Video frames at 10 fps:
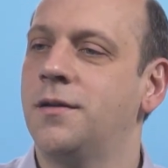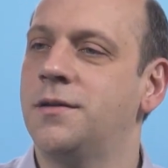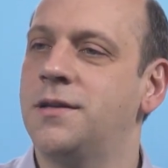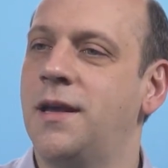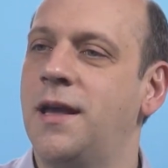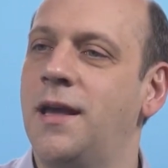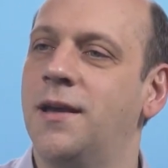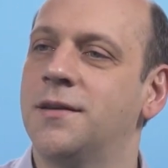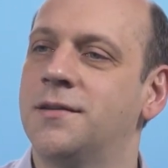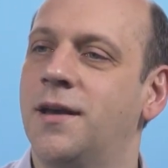to
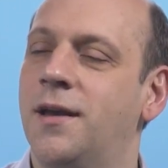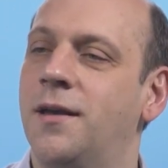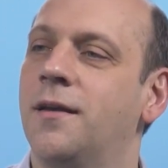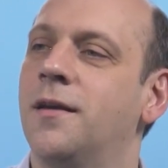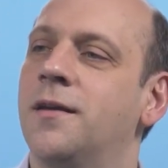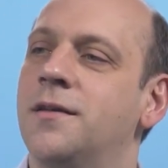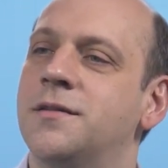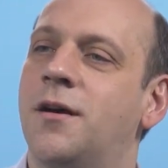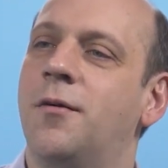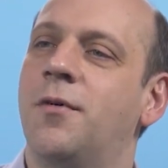here, say.
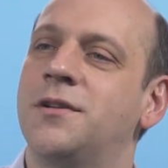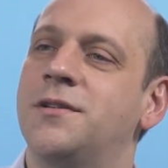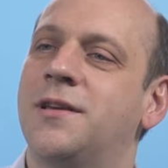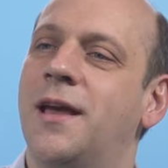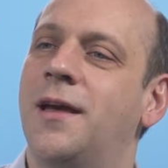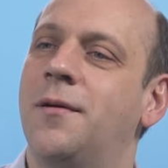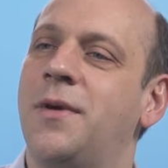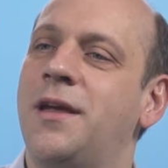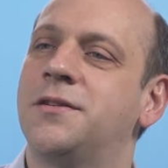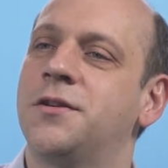So I wanted to get
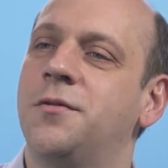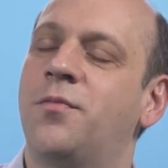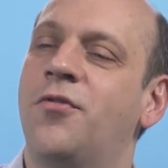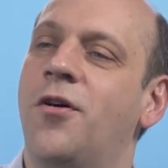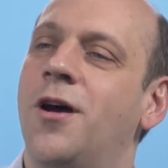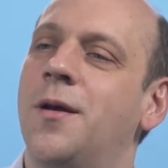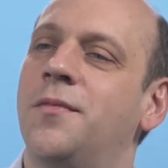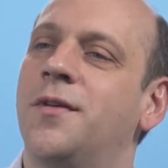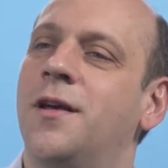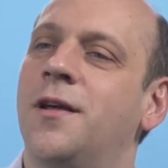E2
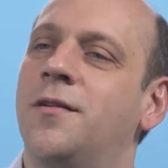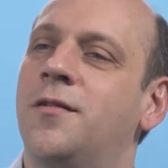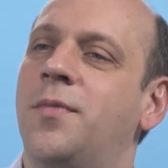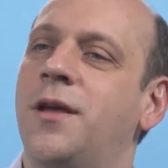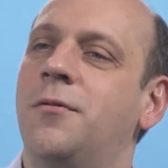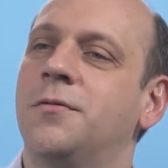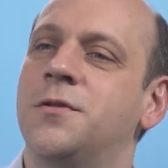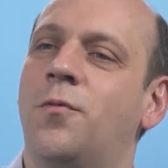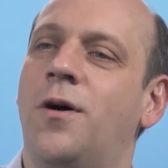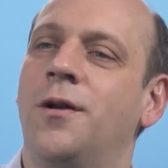primed to be equal
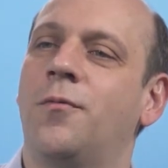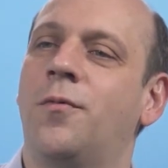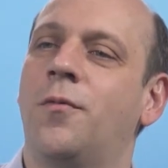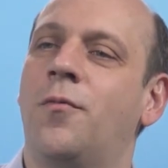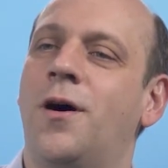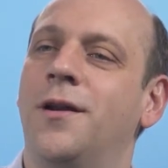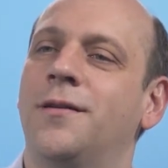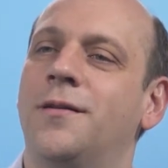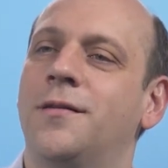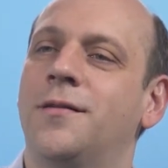to 1, 1,
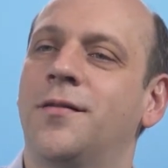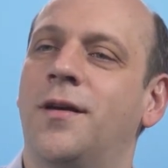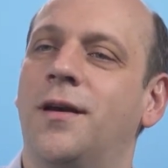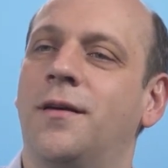say.